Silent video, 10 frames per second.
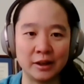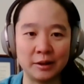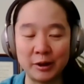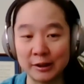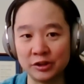
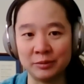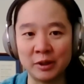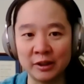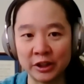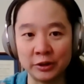oxygen
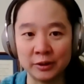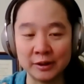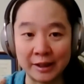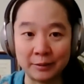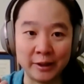
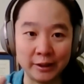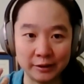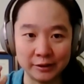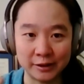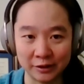molecules that might
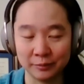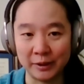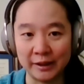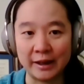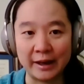still
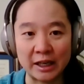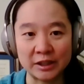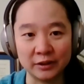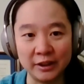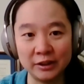be in that
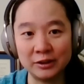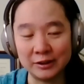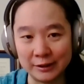asphaltene,